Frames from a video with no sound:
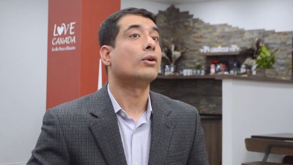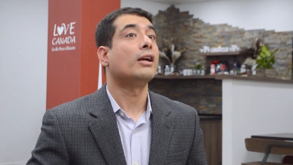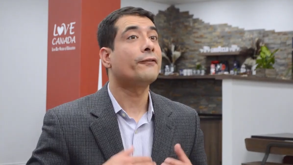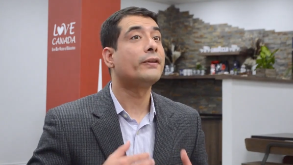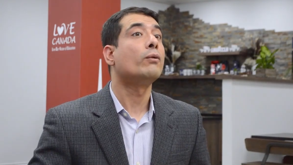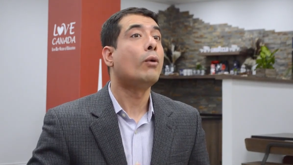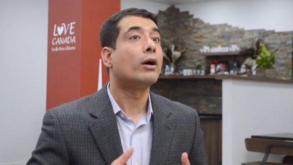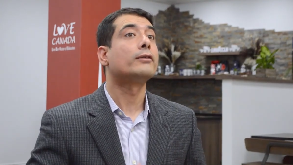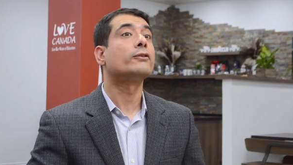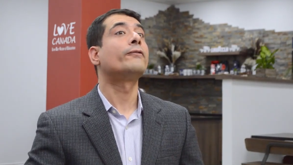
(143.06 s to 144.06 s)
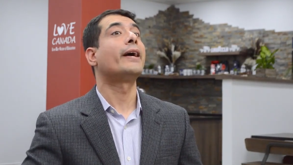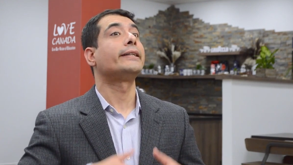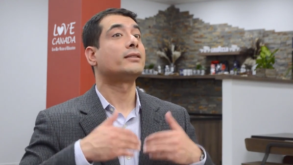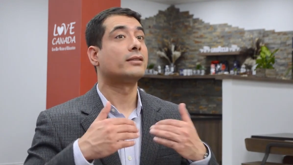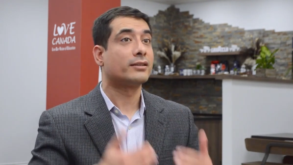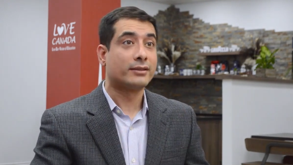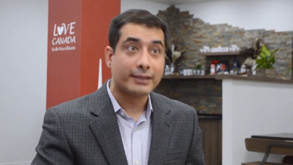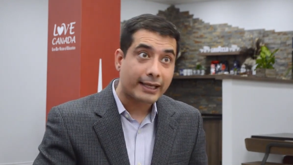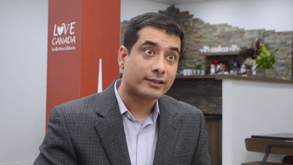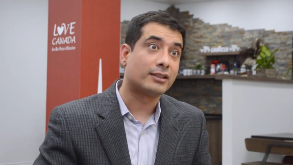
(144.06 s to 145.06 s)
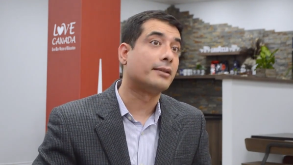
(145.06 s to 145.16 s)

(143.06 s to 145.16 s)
If they want to find success